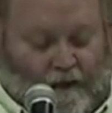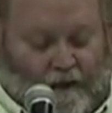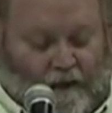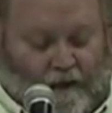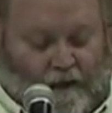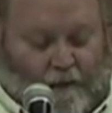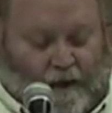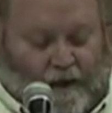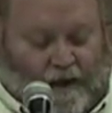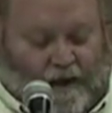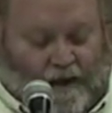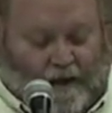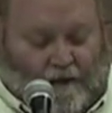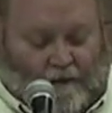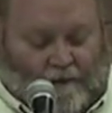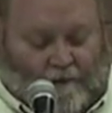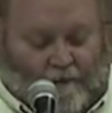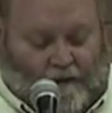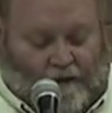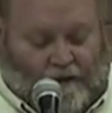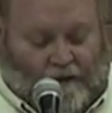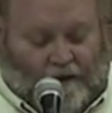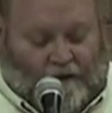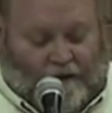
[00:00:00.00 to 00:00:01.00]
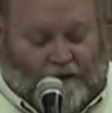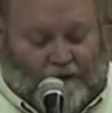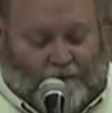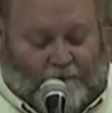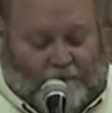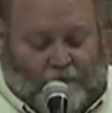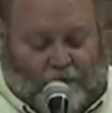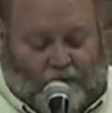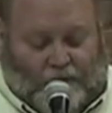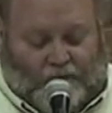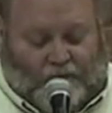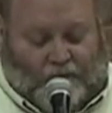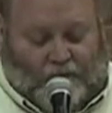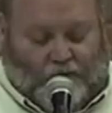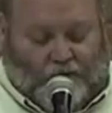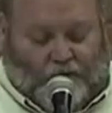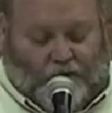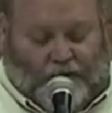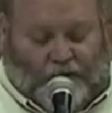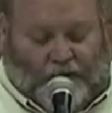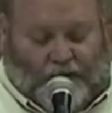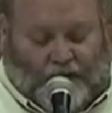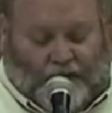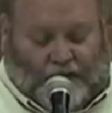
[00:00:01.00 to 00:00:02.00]
Right now in America, most
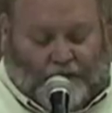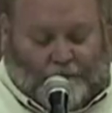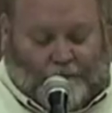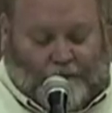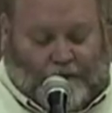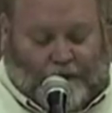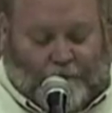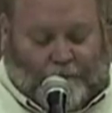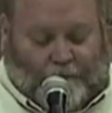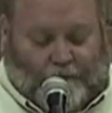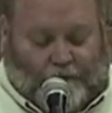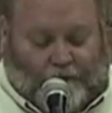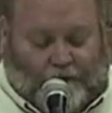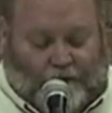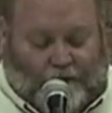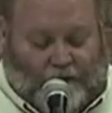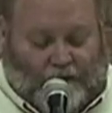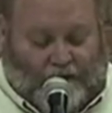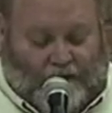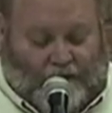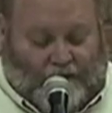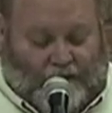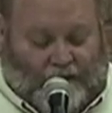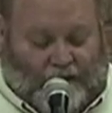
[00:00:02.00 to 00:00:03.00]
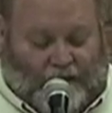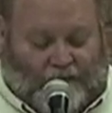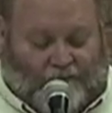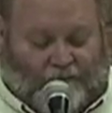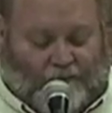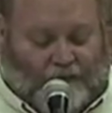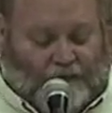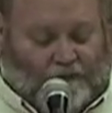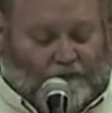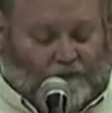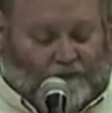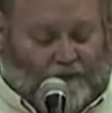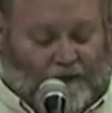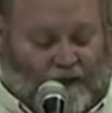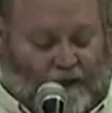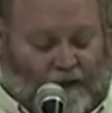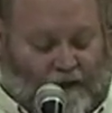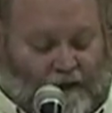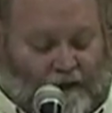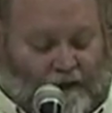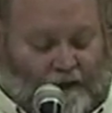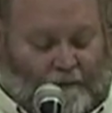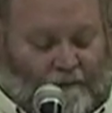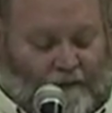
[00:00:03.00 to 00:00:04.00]
working class people, individual
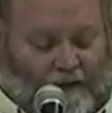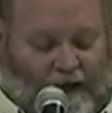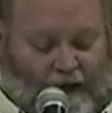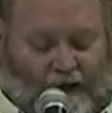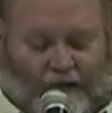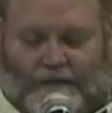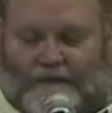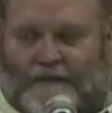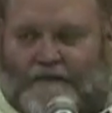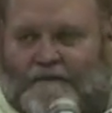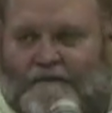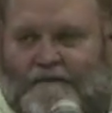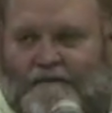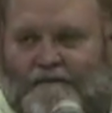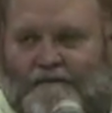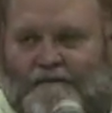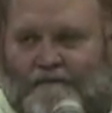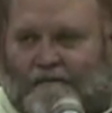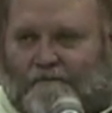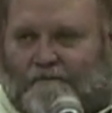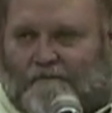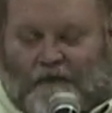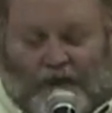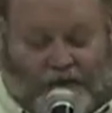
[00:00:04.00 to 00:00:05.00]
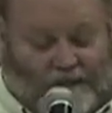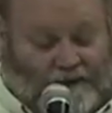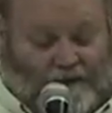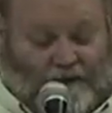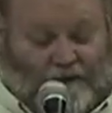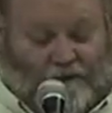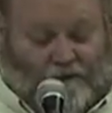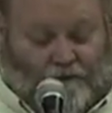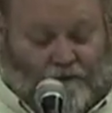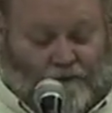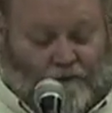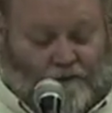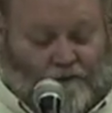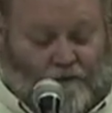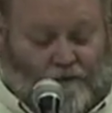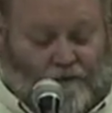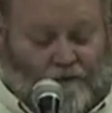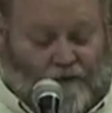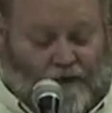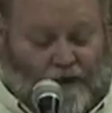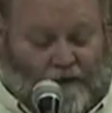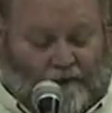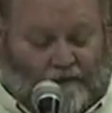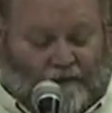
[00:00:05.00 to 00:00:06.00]
income taxes of less than
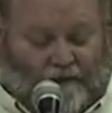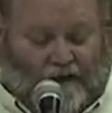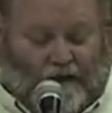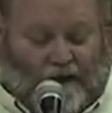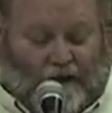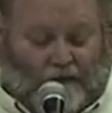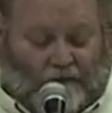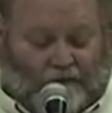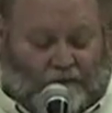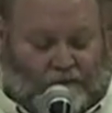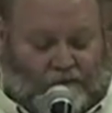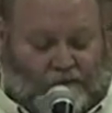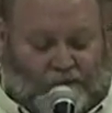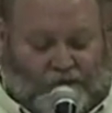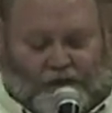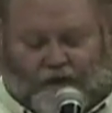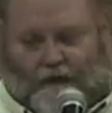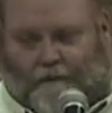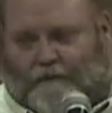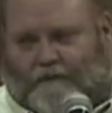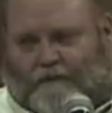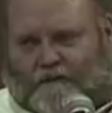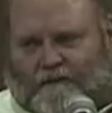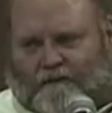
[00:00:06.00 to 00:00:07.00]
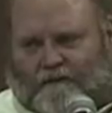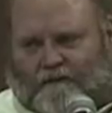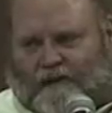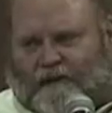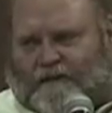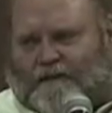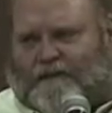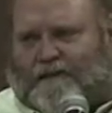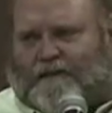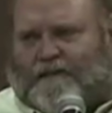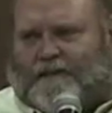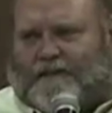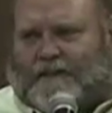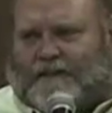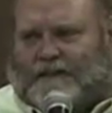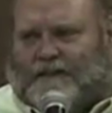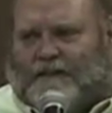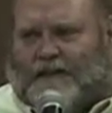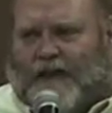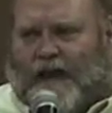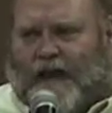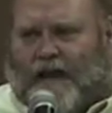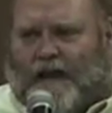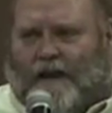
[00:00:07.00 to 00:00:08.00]
$34,000 or couples of less than
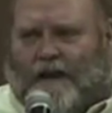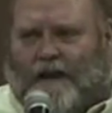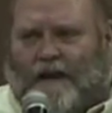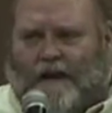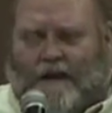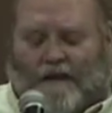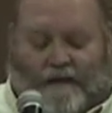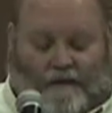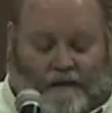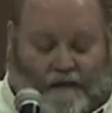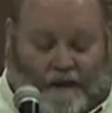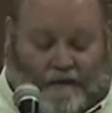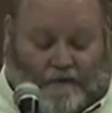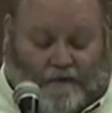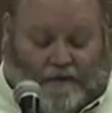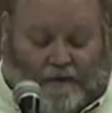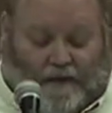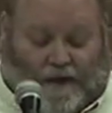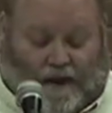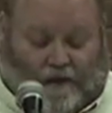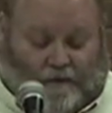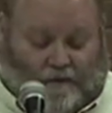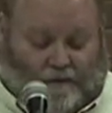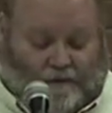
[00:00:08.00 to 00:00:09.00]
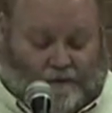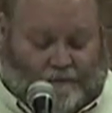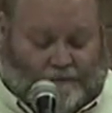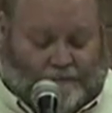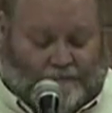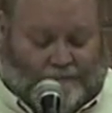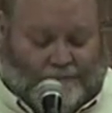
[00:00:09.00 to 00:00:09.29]
$68,000